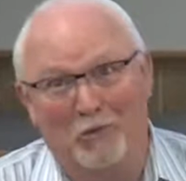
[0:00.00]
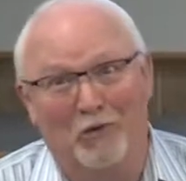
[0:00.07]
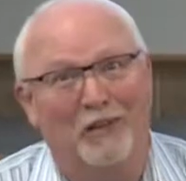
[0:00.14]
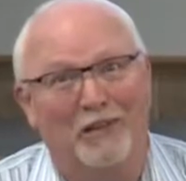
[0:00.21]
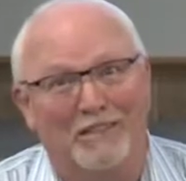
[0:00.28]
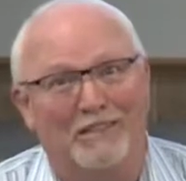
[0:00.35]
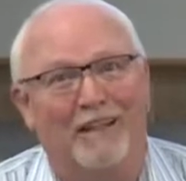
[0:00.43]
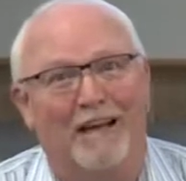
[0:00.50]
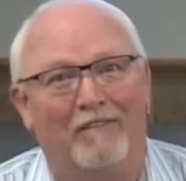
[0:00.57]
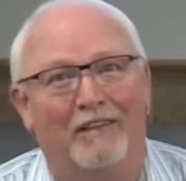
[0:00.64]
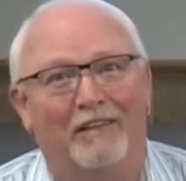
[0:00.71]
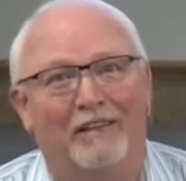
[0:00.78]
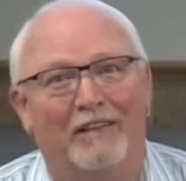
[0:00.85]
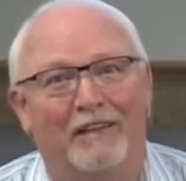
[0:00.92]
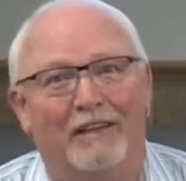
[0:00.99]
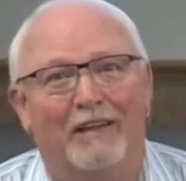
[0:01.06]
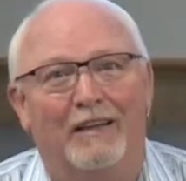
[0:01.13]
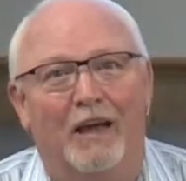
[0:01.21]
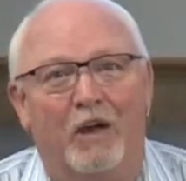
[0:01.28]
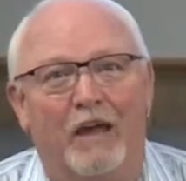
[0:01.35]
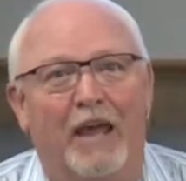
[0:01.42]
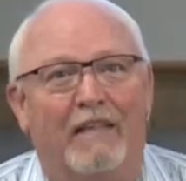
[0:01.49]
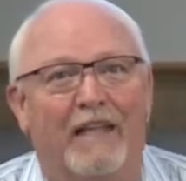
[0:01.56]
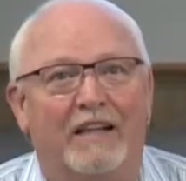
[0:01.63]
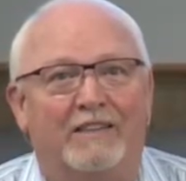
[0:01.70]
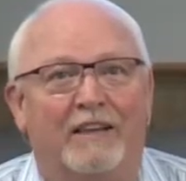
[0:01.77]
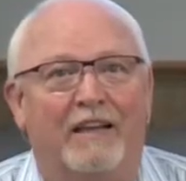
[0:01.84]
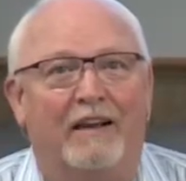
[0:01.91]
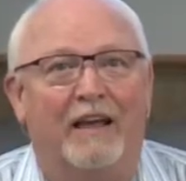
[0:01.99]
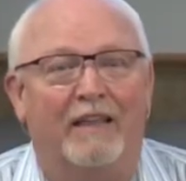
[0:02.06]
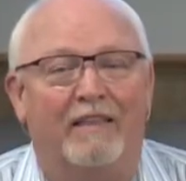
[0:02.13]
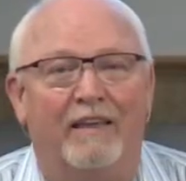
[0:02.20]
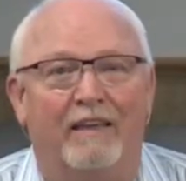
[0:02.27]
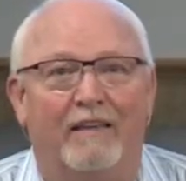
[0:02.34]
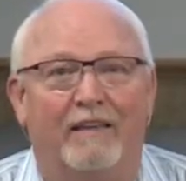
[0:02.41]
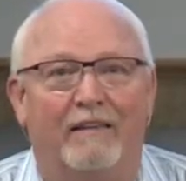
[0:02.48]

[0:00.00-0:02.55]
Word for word: really good stuff. Okay, that's it. I think